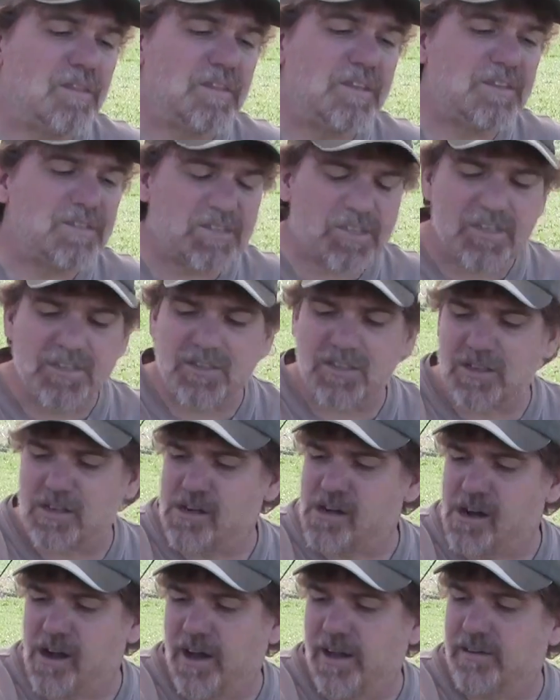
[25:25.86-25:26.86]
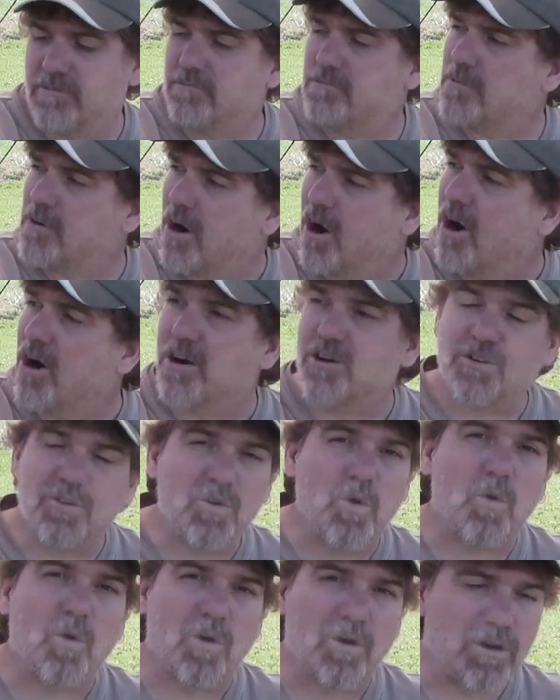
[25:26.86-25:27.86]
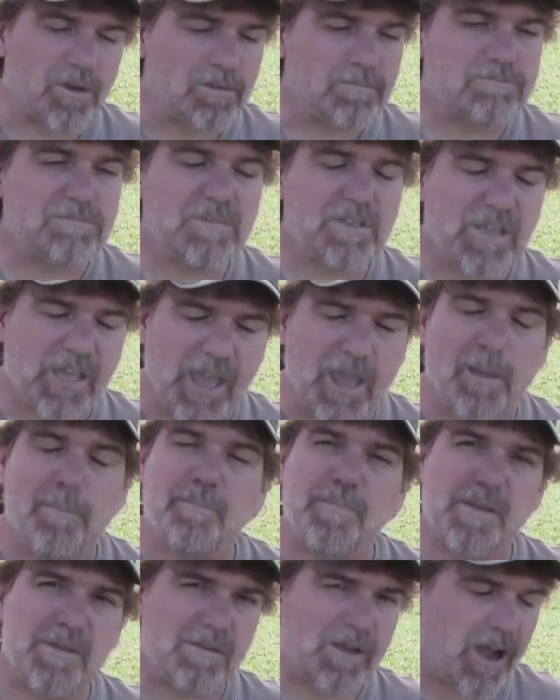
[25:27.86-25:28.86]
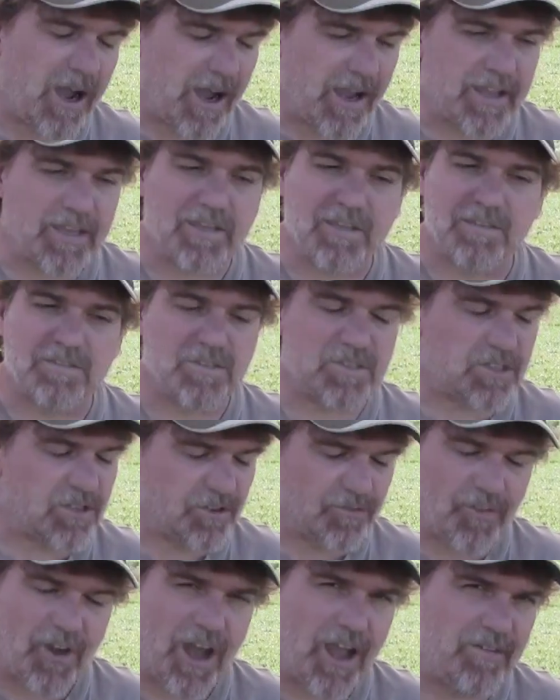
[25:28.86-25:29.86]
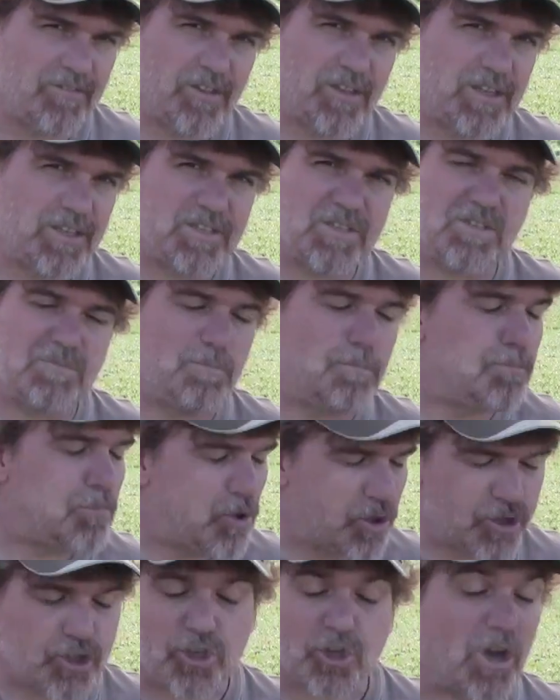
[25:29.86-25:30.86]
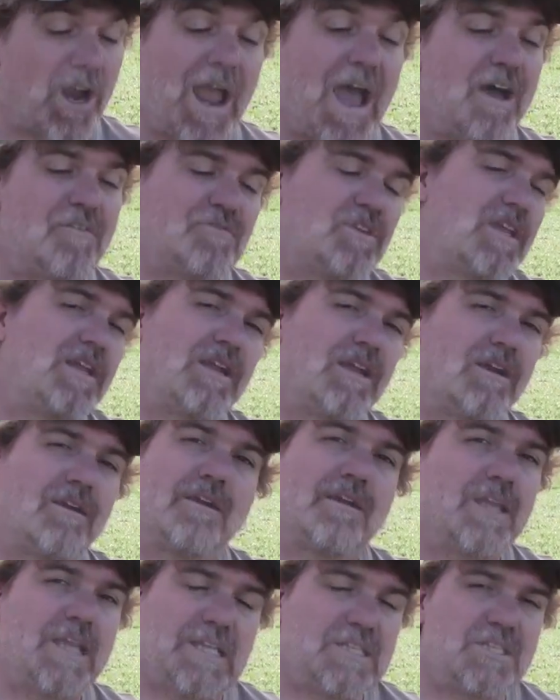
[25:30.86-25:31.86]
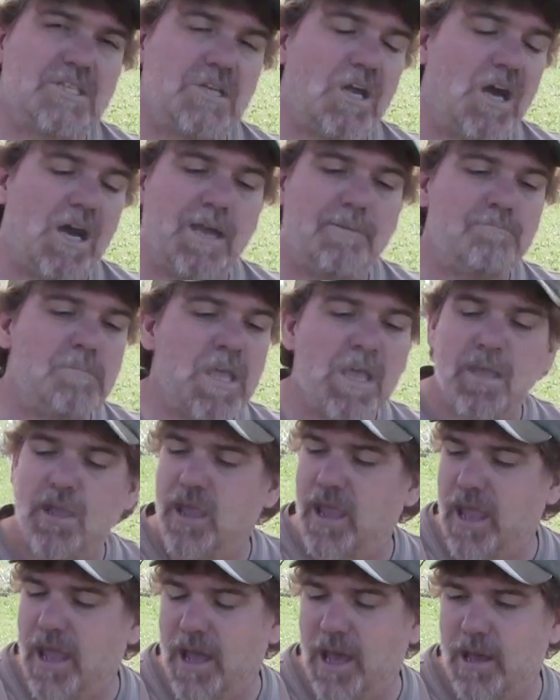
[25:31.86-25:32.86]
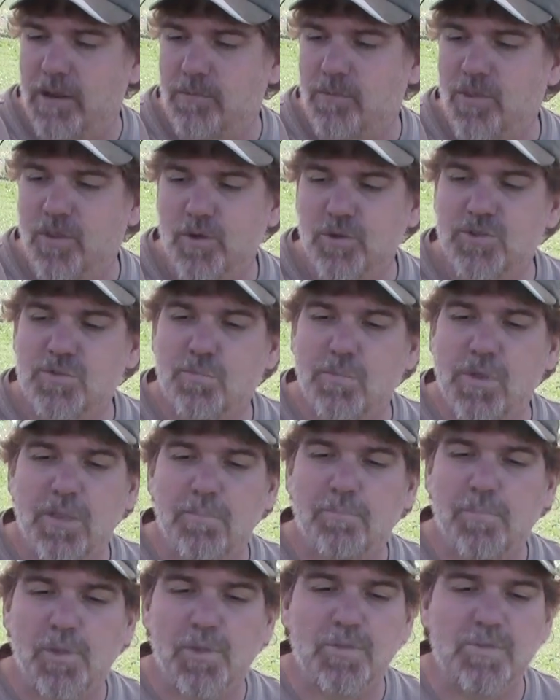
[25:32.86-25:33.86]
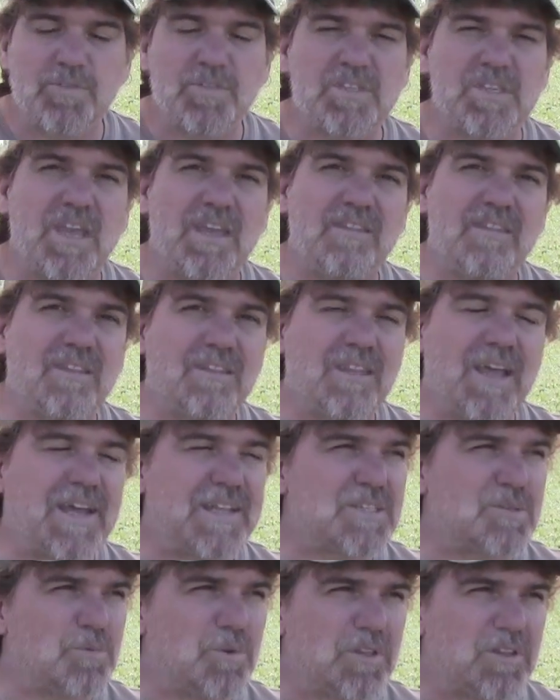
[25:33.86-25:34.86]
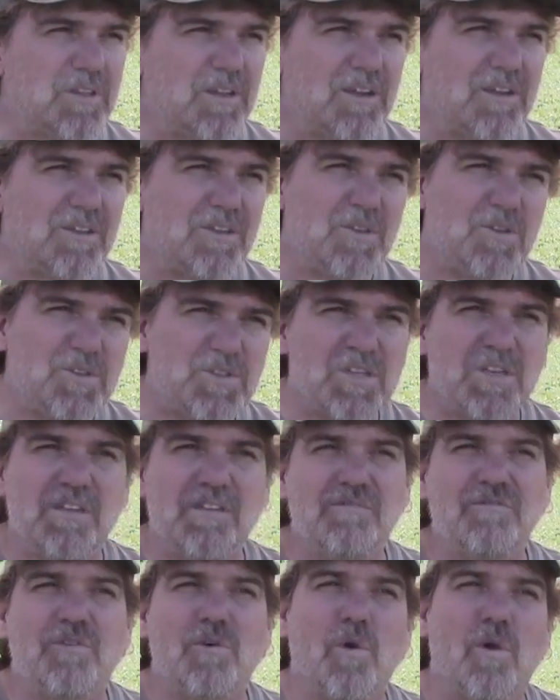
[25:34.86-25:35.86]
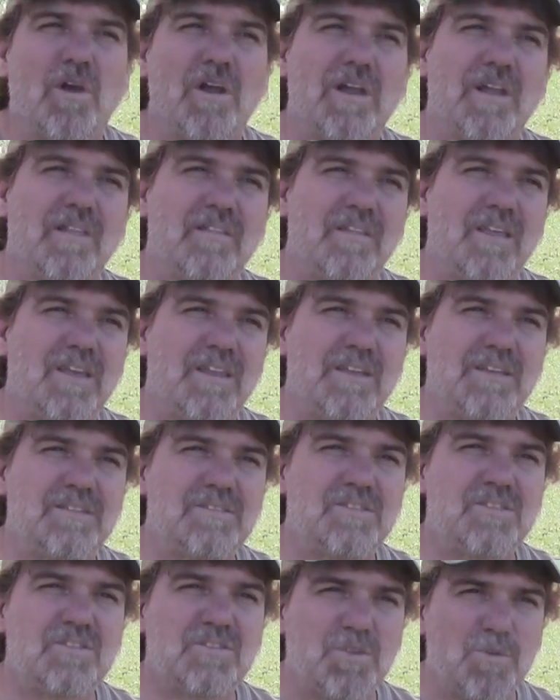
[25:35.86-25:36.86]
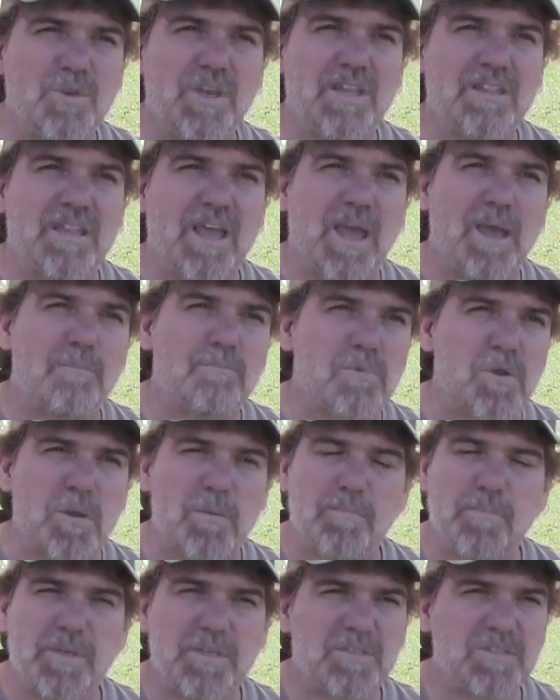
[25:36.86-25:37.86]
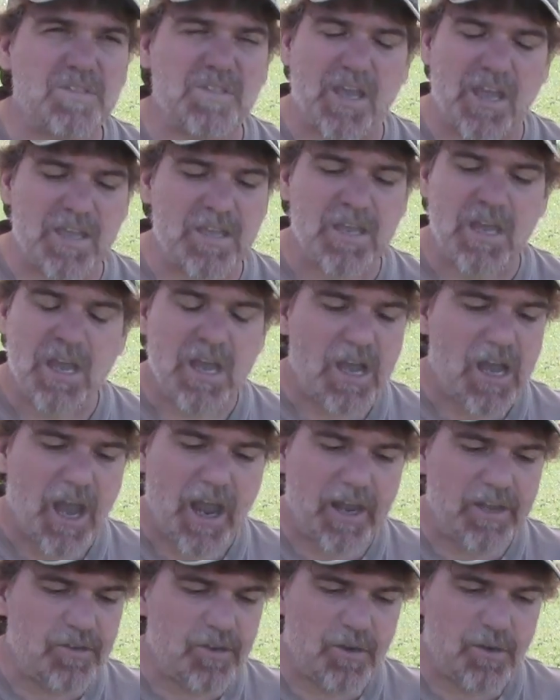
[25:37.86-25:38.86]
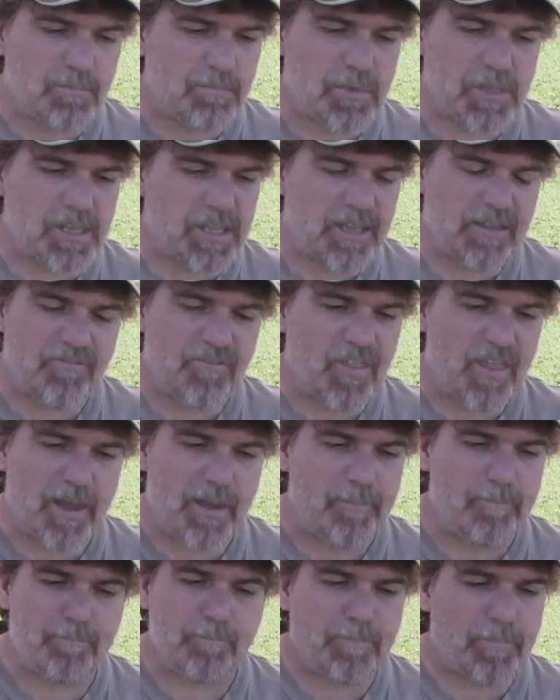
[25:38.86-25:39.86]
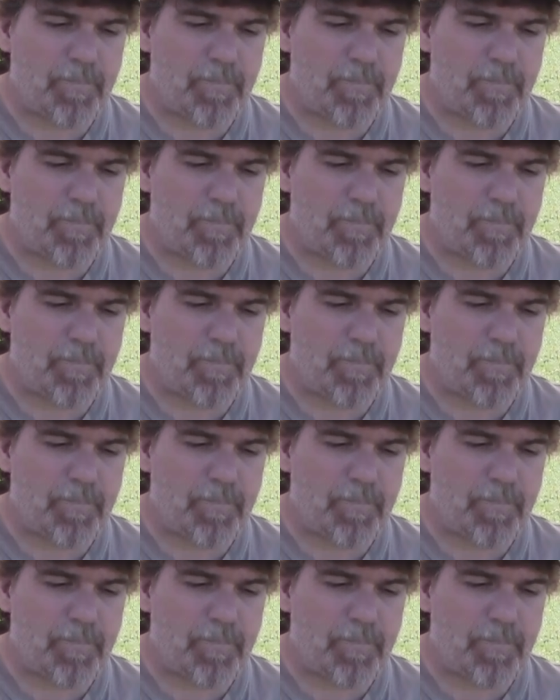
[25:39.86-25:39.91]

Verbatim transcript: This is not hardcore camping, hiking, survivalist bushcraft gear. It's not. And those people who say that that's what they're using it for and that it's suiting that purpose, I don't believe them.